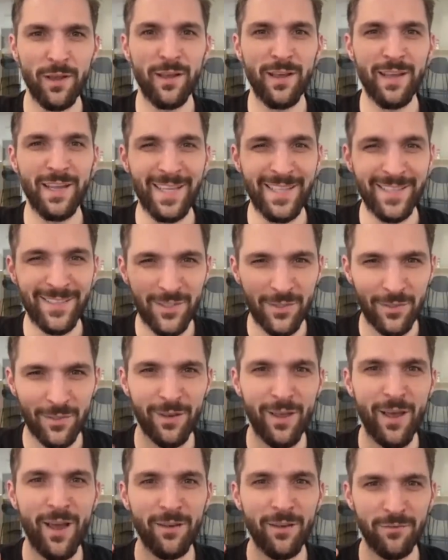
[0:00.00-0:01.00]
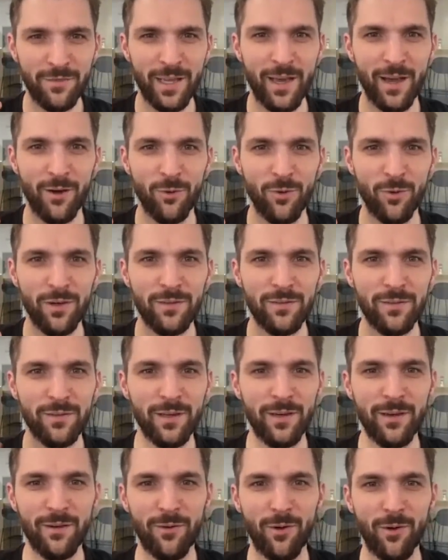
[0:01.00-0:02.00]
It's live now.
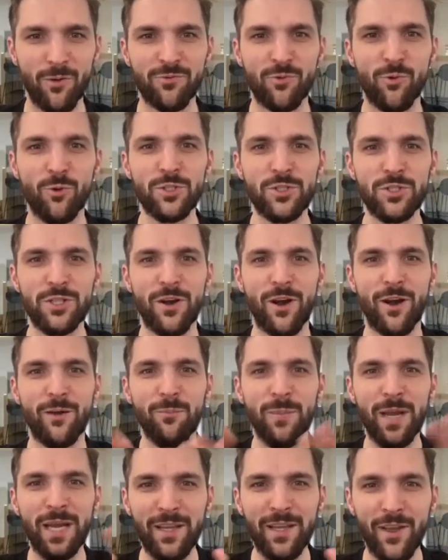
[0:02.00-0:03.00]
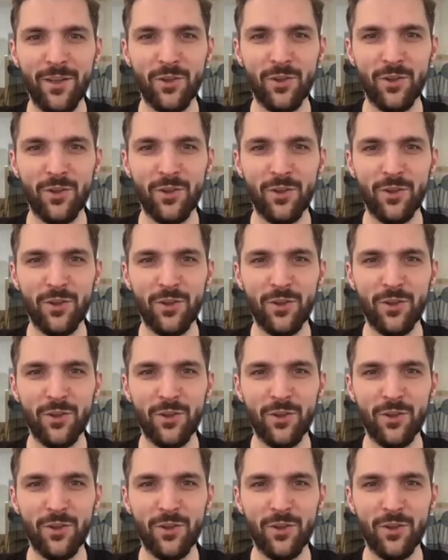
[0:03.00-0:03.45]
Of course, there are many other